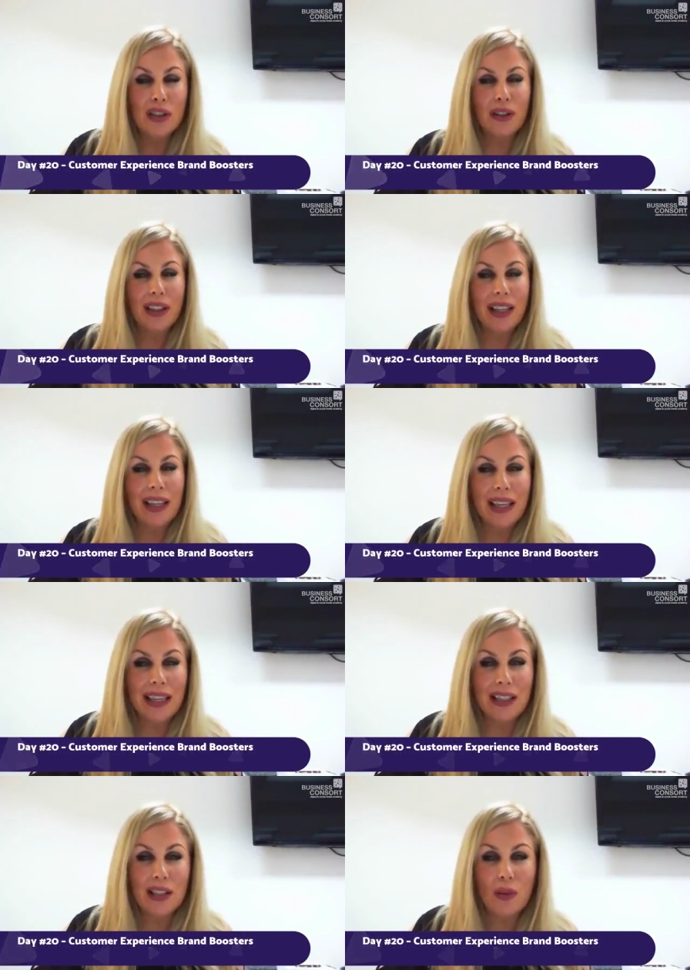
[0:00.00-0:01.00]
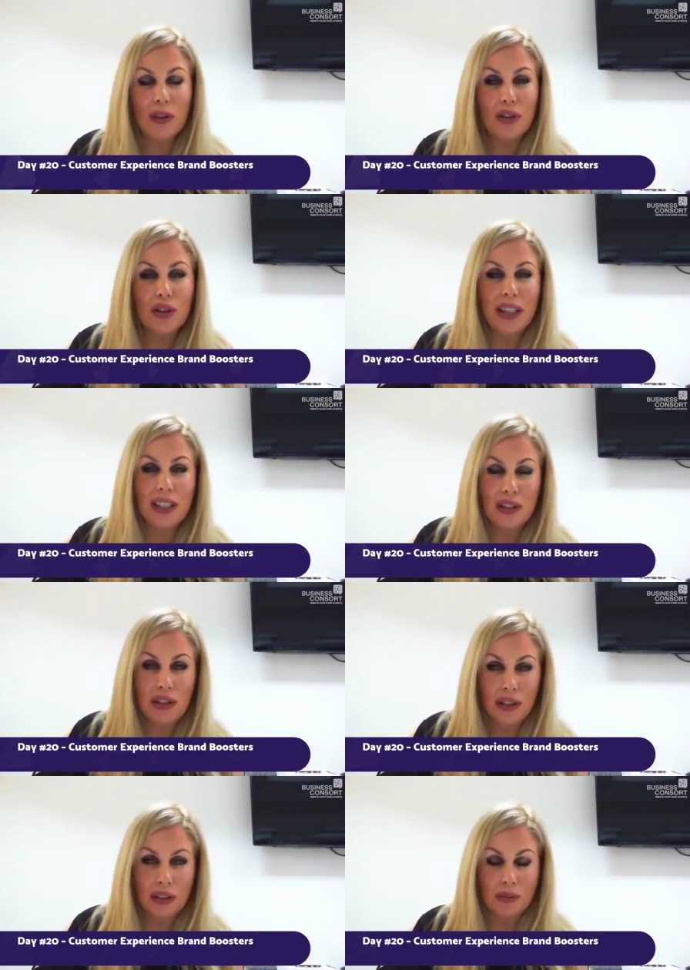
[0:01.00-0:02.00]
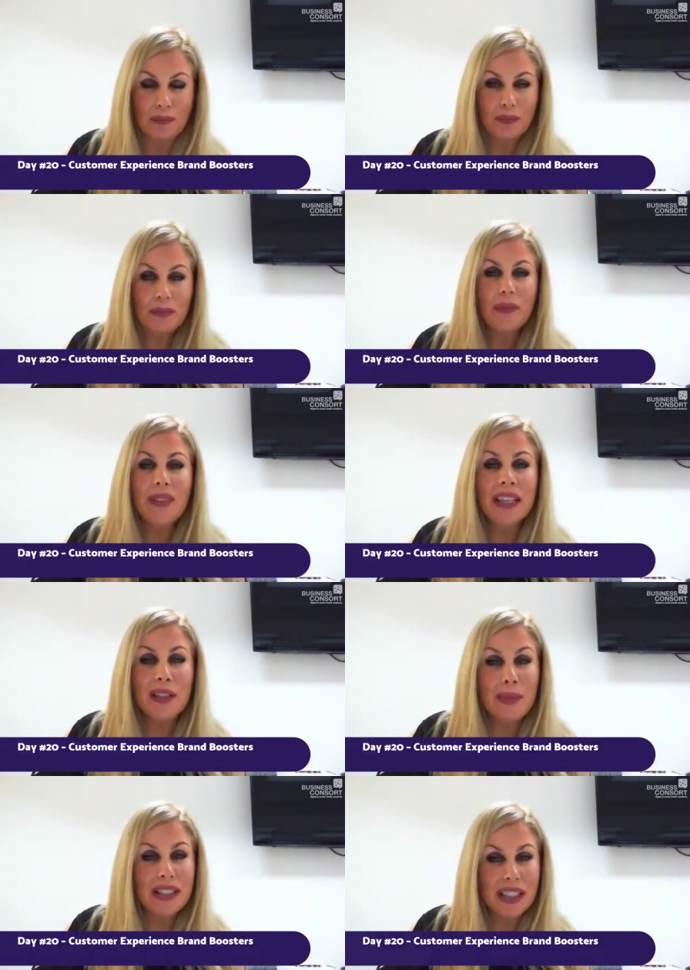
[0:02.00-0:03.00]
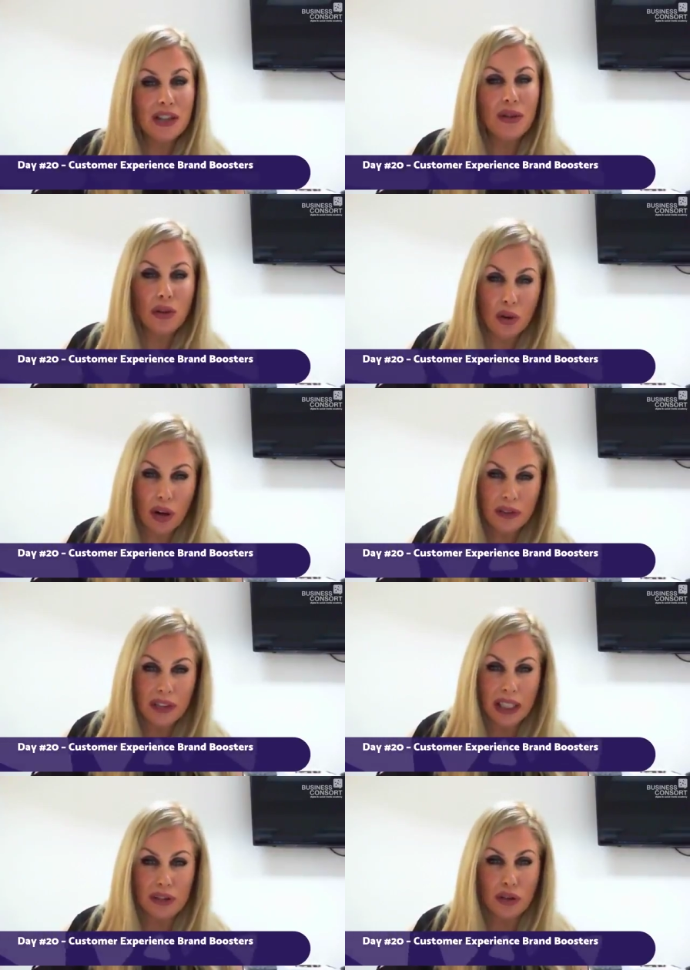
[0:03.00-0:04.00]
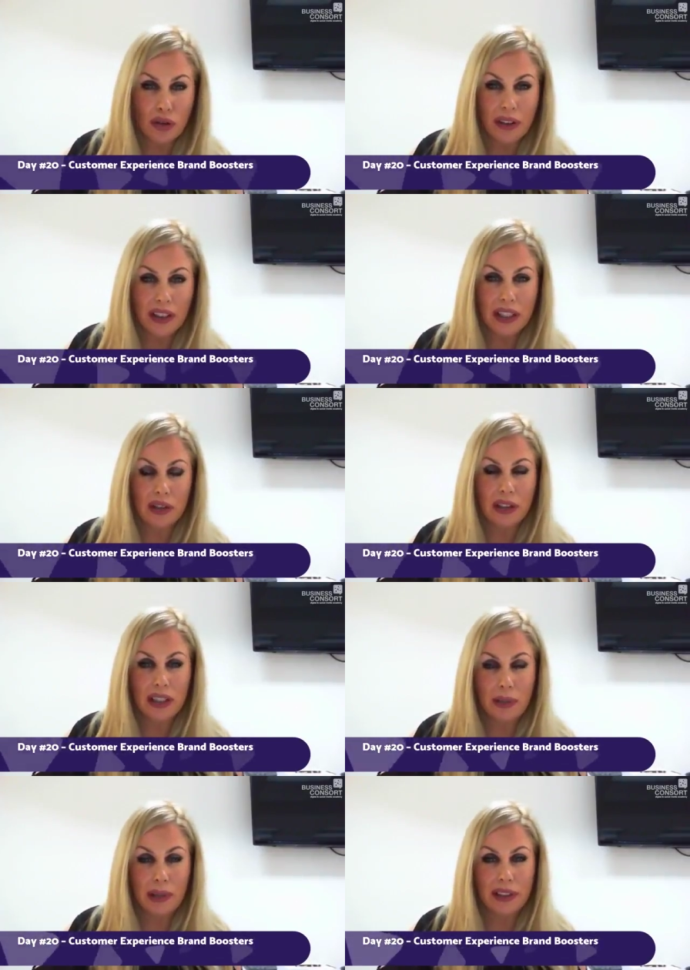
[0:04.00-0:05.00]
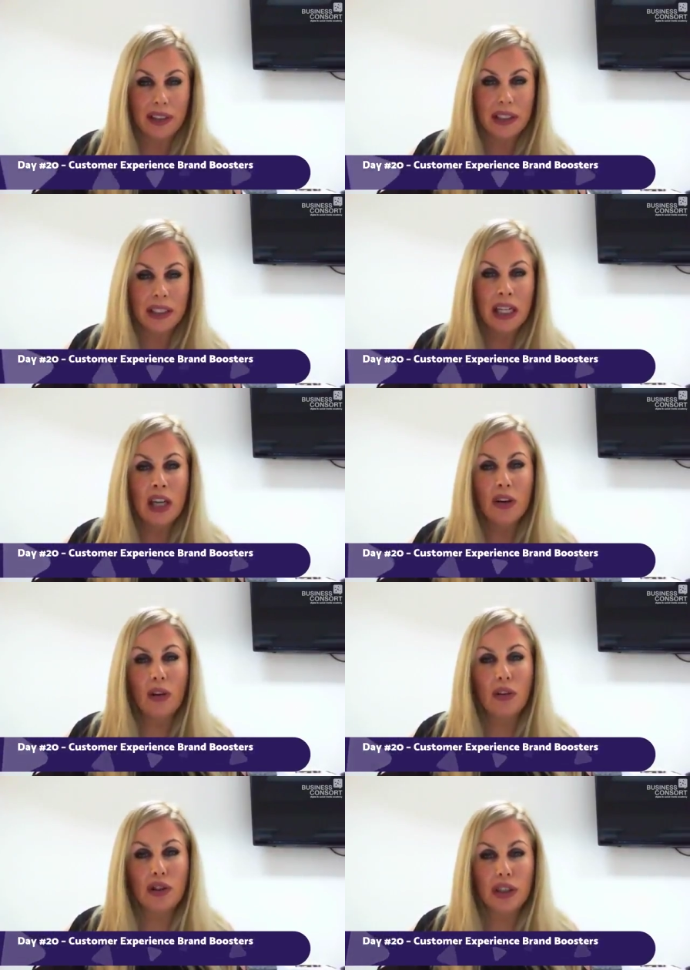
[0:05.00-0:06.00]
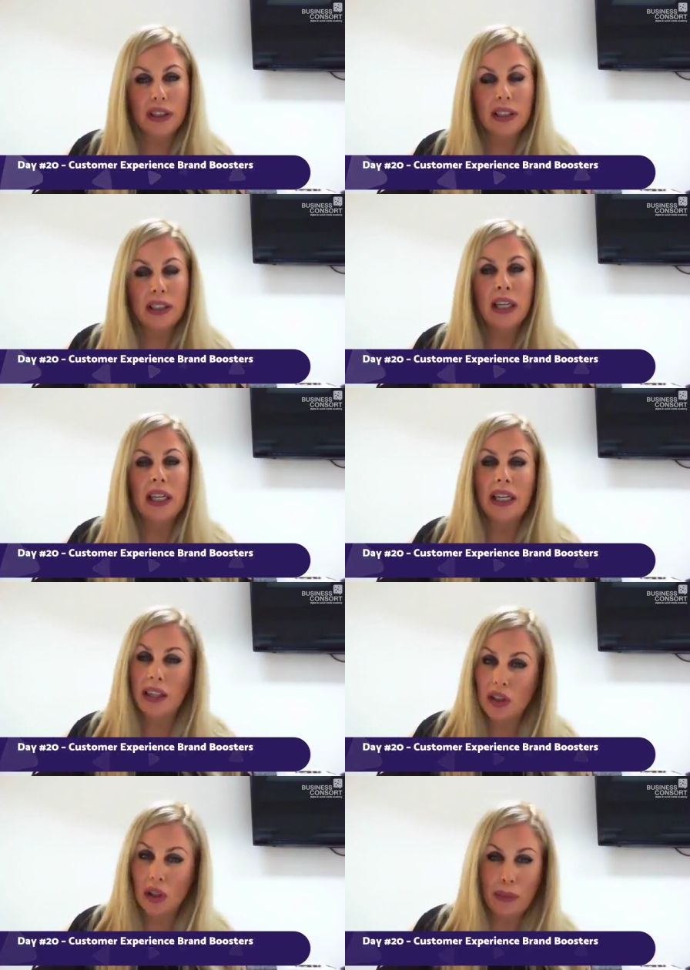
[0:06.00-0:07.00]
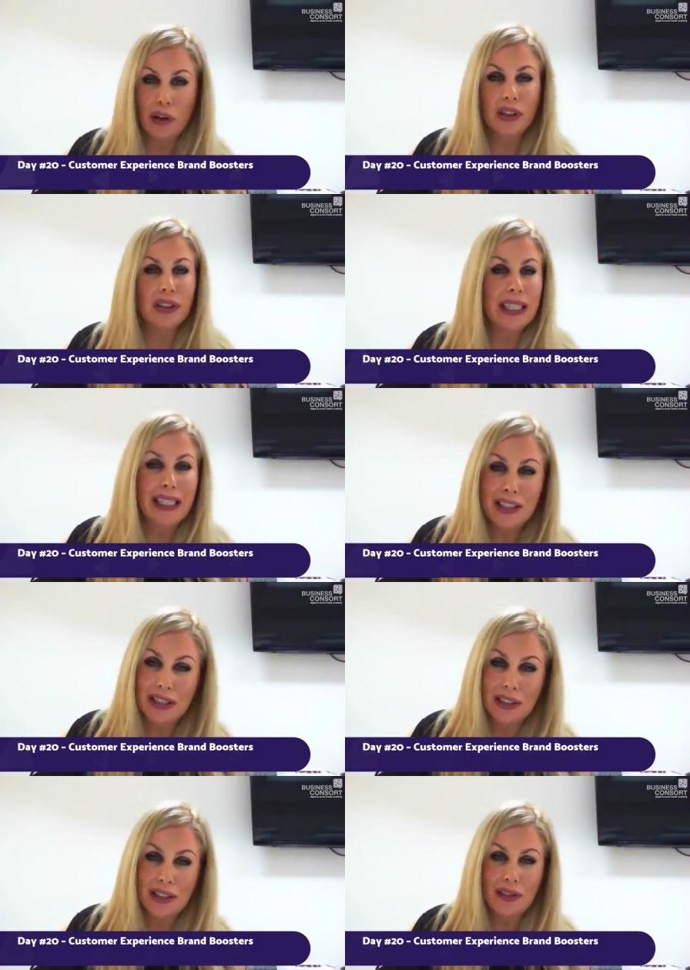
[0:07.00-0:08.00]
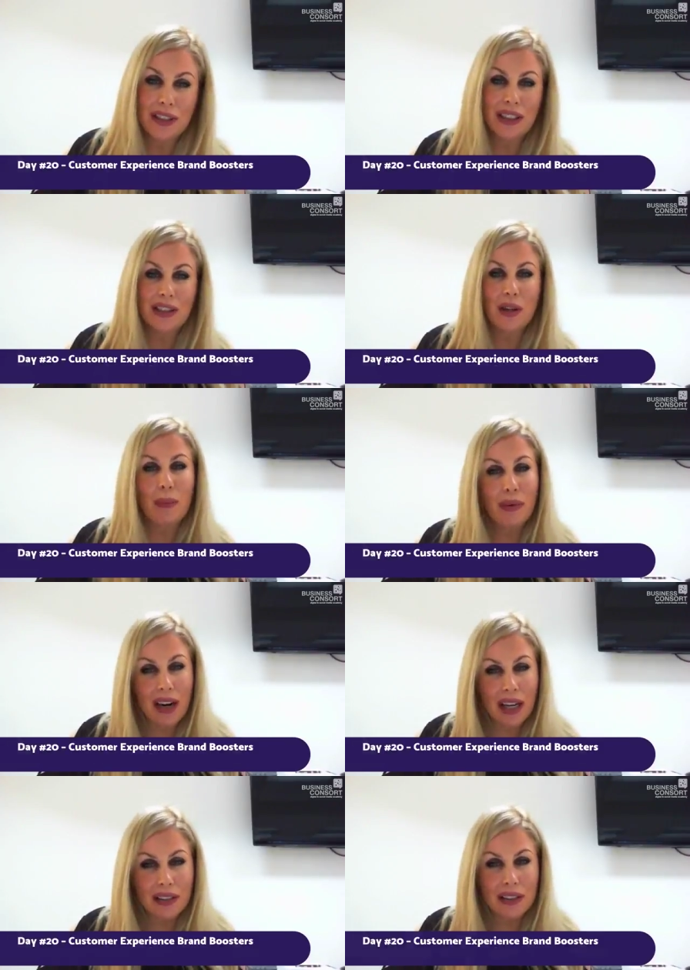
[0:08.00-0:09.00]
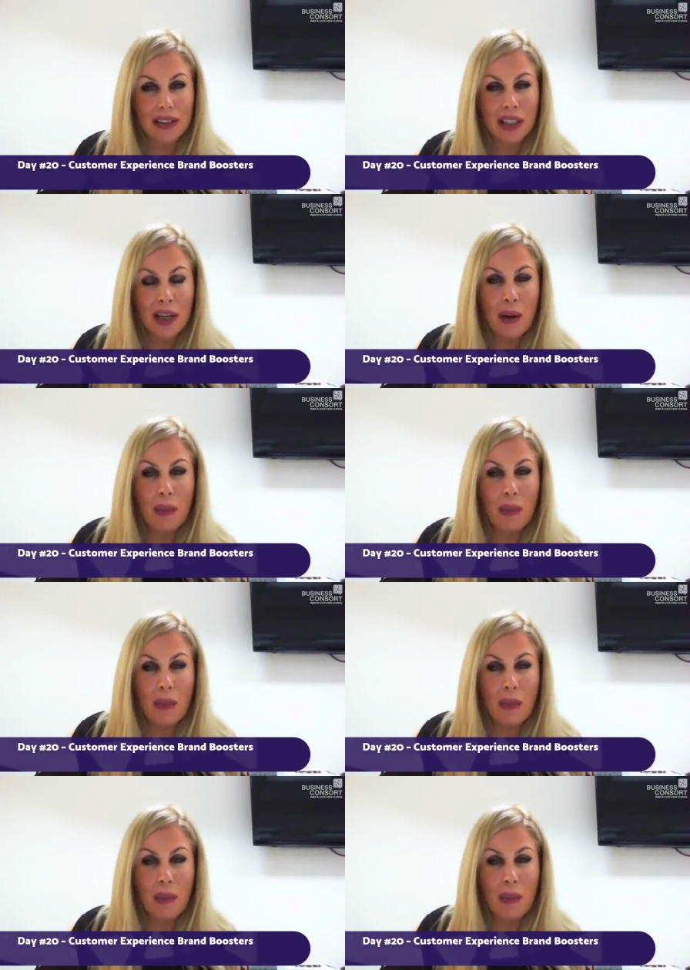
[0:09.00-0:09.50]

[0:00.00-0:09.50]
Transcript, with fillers: So the thing is, is what you're trying to do is position your content to drive that digital experience, not just here's our product, here's our service, here's our brand,